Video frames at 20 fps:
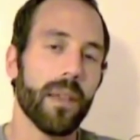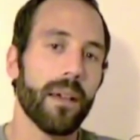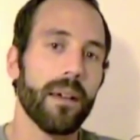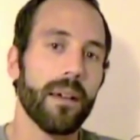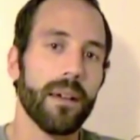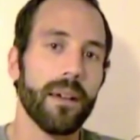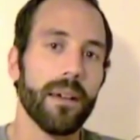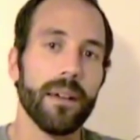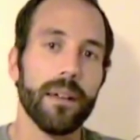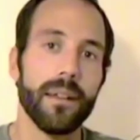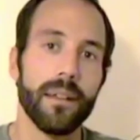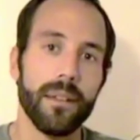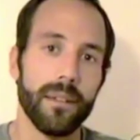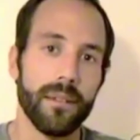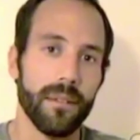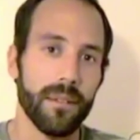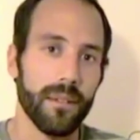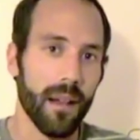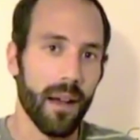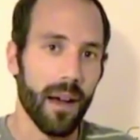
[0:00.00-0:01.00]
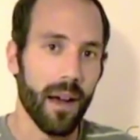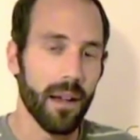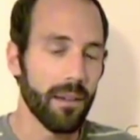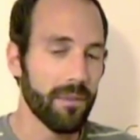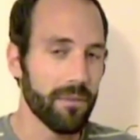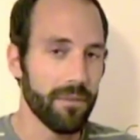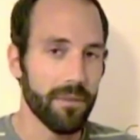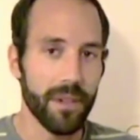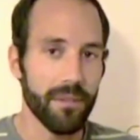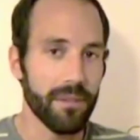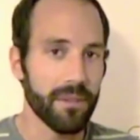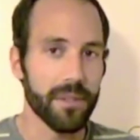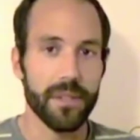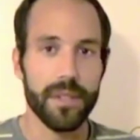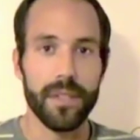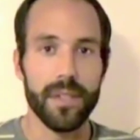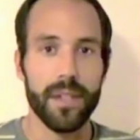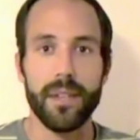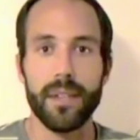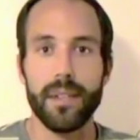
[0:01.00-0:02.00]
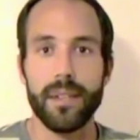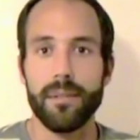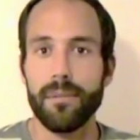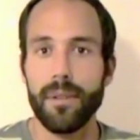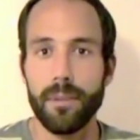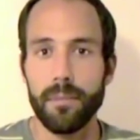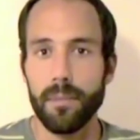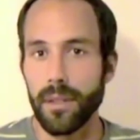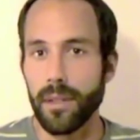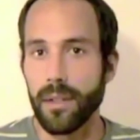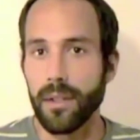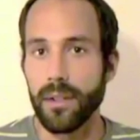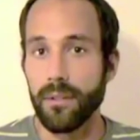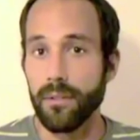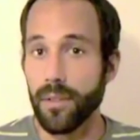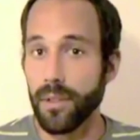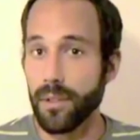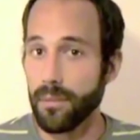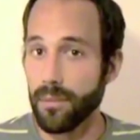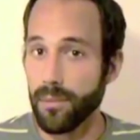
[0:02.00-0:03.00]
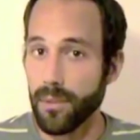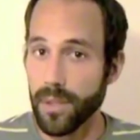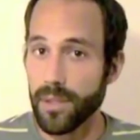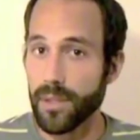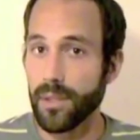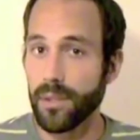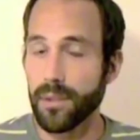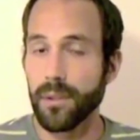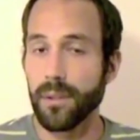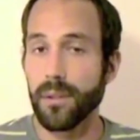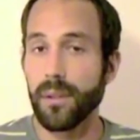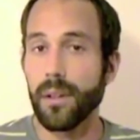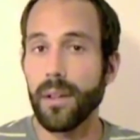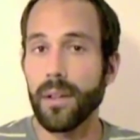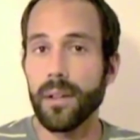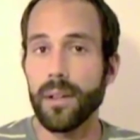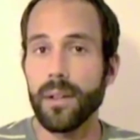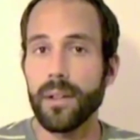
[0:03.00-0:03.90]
And I've never seen any replica of the original